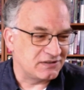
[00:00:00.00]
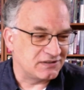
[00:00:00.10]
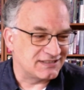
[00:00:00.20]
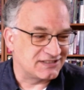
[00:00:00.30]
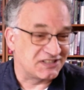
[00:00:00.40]

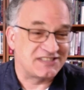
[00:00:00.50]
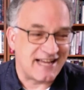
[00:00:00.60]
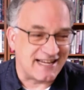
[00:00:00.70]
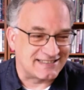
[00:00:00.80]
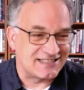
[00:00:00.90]

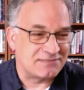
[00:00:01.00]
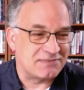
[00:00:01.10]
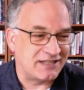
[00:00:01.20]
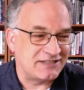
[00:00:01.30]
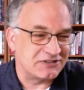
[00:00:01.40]
success, some
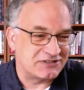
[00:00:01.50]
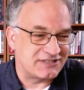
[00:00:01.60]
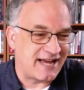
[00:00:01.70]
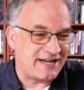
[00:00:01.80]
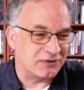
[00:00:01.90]

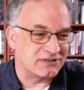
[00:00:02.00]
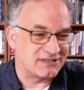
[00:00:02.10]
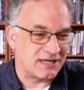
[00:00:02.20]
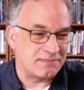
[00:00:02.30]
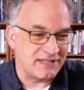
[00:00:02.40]
understanding or
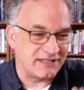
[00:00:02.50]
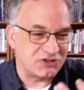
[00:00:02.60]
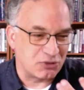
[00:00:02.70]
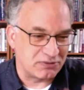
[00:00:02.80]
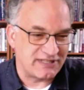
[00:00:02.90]
some
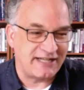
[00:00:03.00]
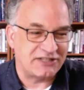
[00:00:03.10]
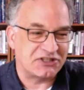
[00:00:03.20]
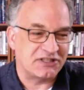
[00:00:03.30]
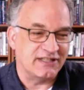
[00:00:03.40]

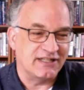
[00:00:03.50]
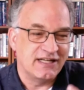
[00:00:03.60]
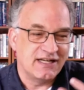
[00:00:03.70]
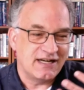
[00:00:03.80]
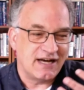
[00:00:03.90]
interpretation
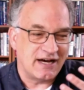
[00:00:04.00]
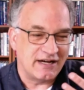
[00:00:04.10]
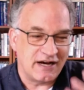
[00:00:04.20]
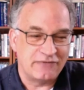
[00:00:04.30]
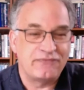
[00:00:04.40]
uh,
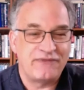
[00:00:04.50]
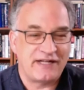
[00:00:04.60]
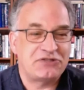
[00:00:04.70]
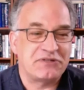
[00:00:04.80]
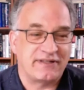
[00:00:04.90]
of
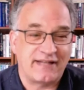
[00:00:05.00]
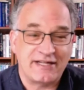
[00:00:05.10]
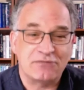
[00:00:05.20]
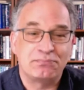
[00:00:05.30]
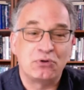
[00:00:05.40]
victory that they
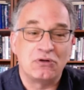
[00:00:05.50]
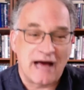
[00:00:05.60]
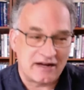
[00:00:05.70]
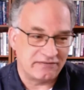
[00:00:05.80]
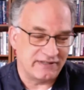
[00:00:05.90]
could pull
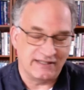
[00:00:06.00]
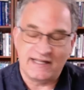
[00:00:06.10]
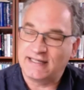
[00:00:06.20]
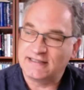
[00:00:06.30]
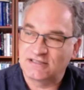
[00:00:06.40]
out of it.
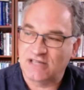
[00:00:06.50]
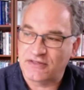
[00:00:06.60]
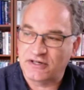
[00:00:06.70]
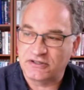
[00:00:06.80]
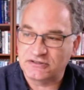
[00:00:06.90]
And
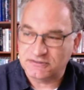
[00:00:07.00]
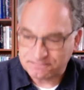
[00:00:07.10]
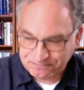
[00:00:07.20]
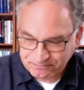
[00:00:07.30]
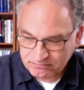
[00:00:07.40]
Southerners,
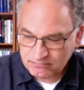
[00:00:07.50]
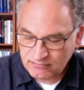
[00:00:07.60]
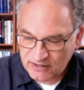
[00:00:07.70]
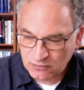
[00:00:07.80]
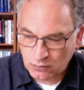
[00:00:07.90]

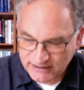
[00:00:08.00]
white